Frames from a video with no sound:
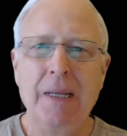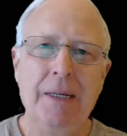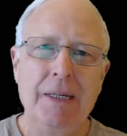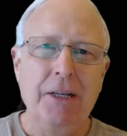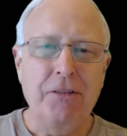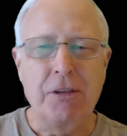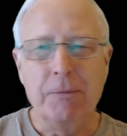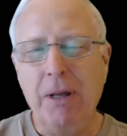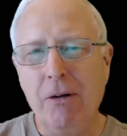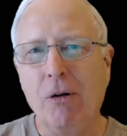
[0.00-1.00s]
It's the
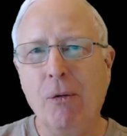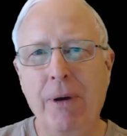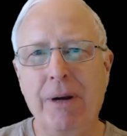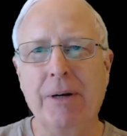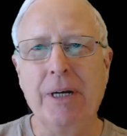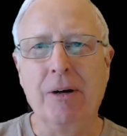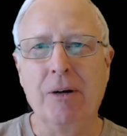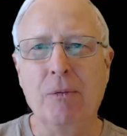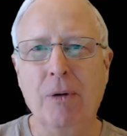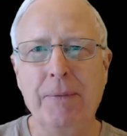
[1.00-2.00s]
middle of winter here
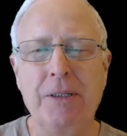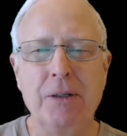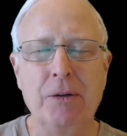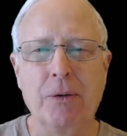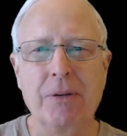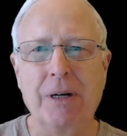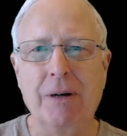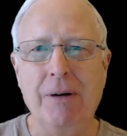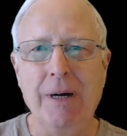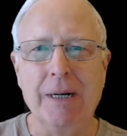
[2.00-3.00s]
in Wilmington, North
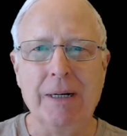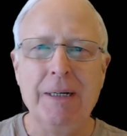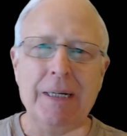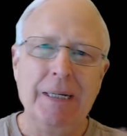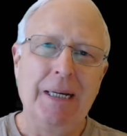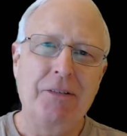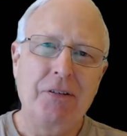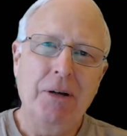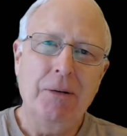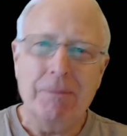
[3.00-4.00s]
Carolina, and
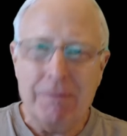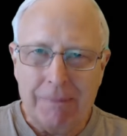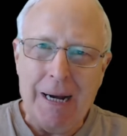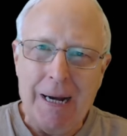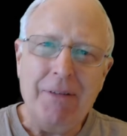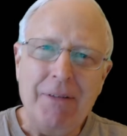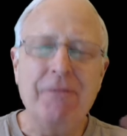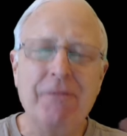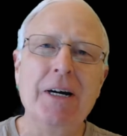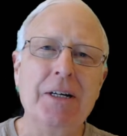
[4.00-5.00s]
so I've got to
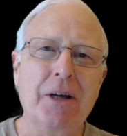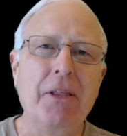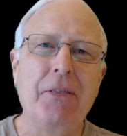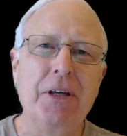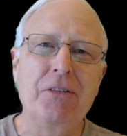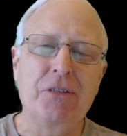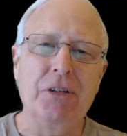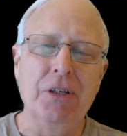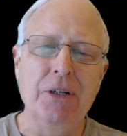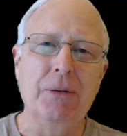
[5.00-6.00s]
find other things to
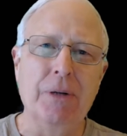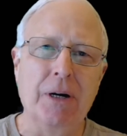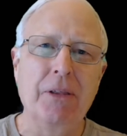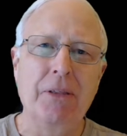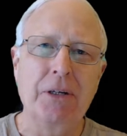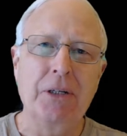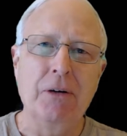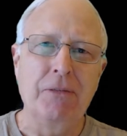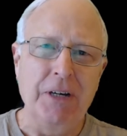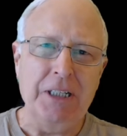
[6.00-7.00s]
do other than go
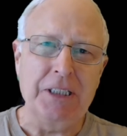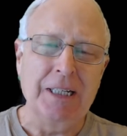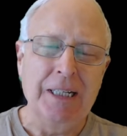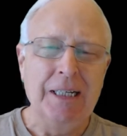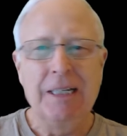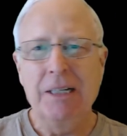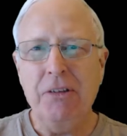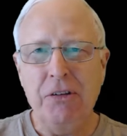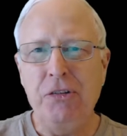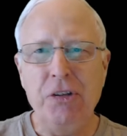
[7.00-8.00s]
fishing because
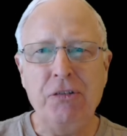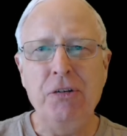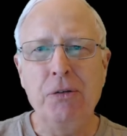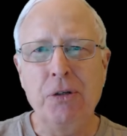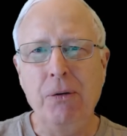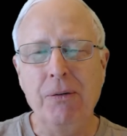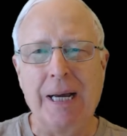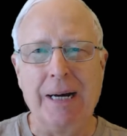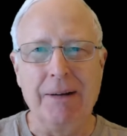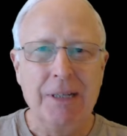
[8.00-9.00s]
it's just too cold
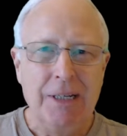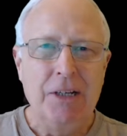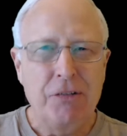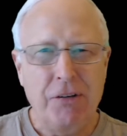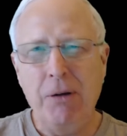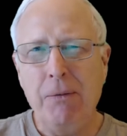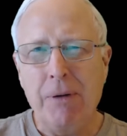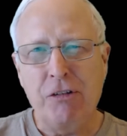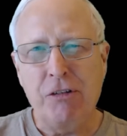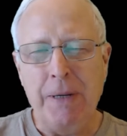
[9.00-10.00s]
out. So I
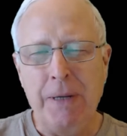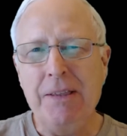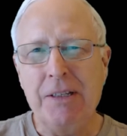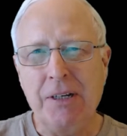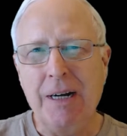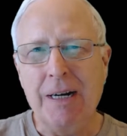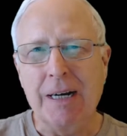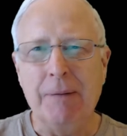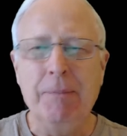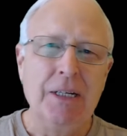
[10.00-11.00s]
spend the
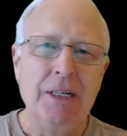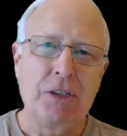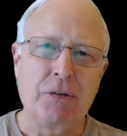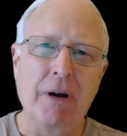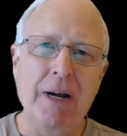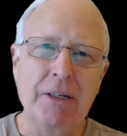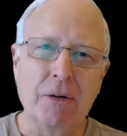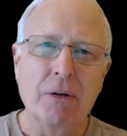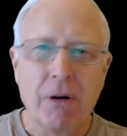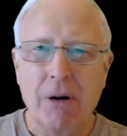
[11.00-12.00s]
time trying to
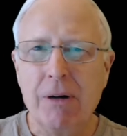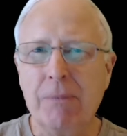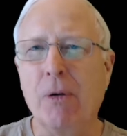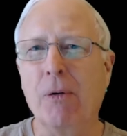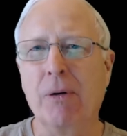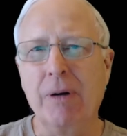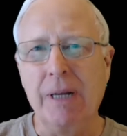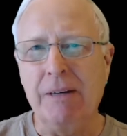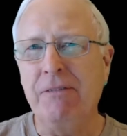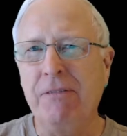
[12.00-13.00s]
learn more
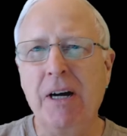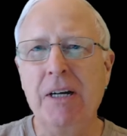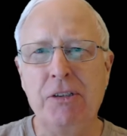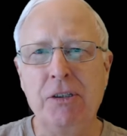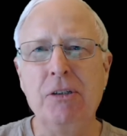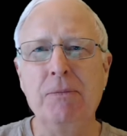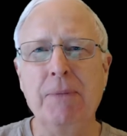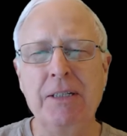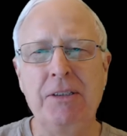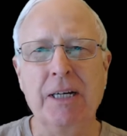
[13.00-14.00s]
and fine-tune
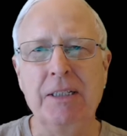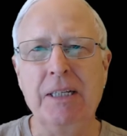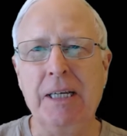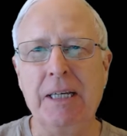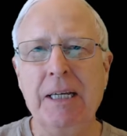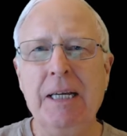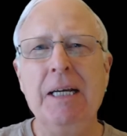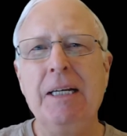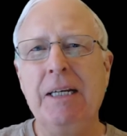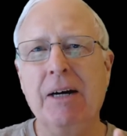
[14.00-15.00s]
my technique.
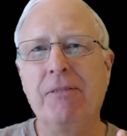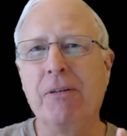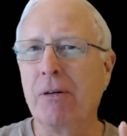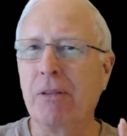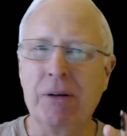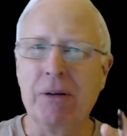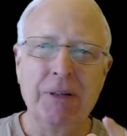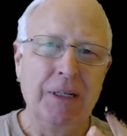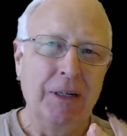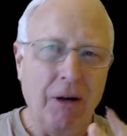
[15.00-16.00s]
Now, for
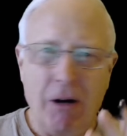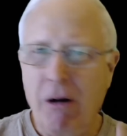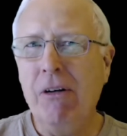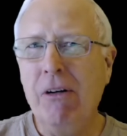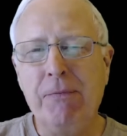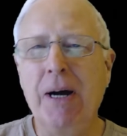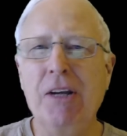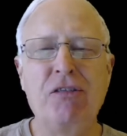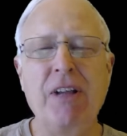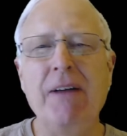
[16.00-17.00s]
all of my
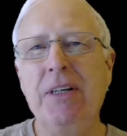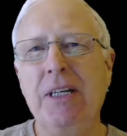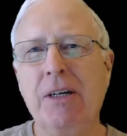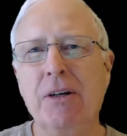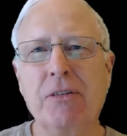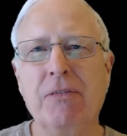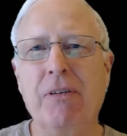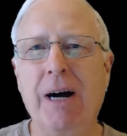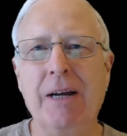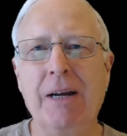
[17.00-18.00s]
70 years of
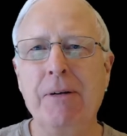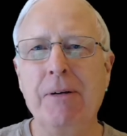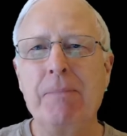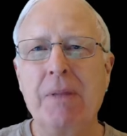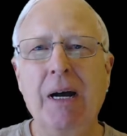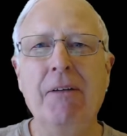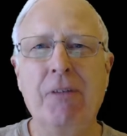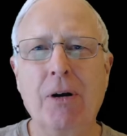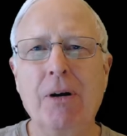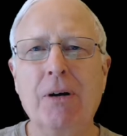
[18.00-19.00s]
life, I've
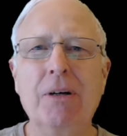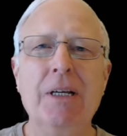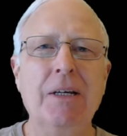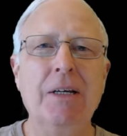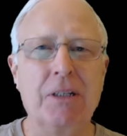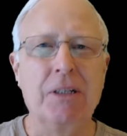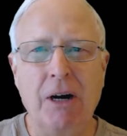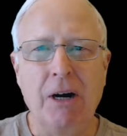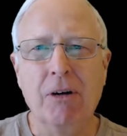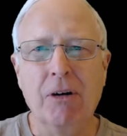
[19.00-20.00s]
heard that
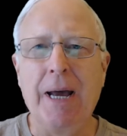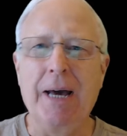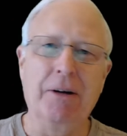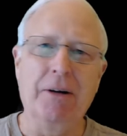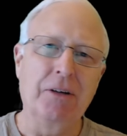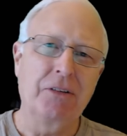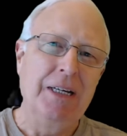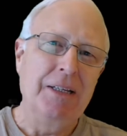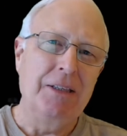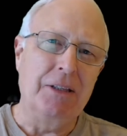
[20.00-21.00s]
color matters,
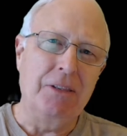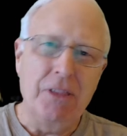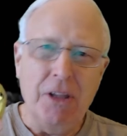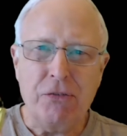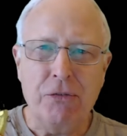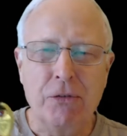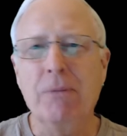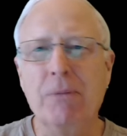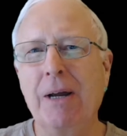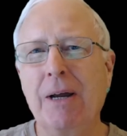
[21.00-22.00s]
that this lure
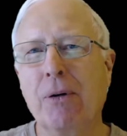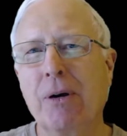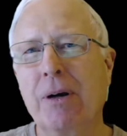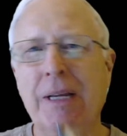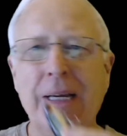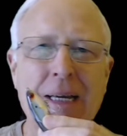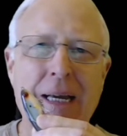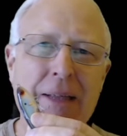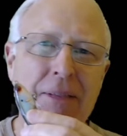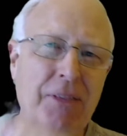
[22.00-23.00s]
might work
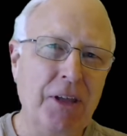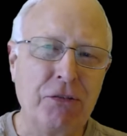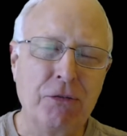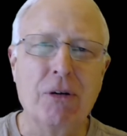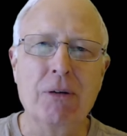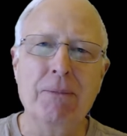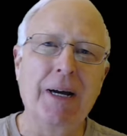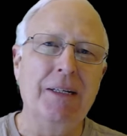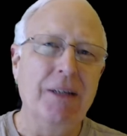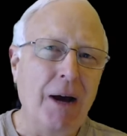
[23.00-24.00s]
and this lure
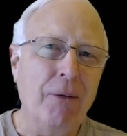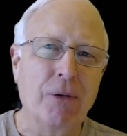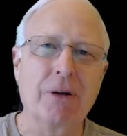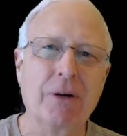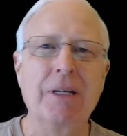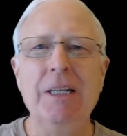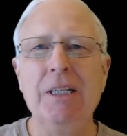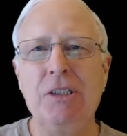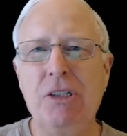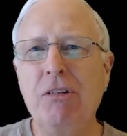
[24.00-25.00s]
might not work
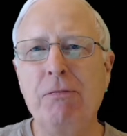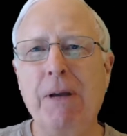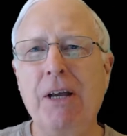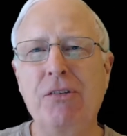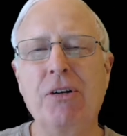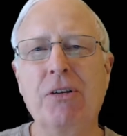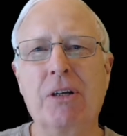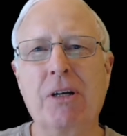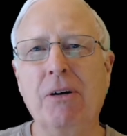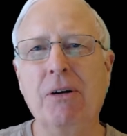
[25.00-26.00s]
just based on the
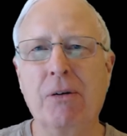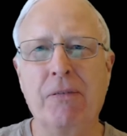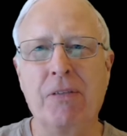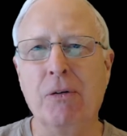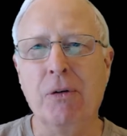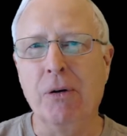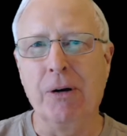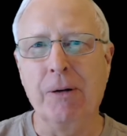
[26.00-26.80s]
color of the lure.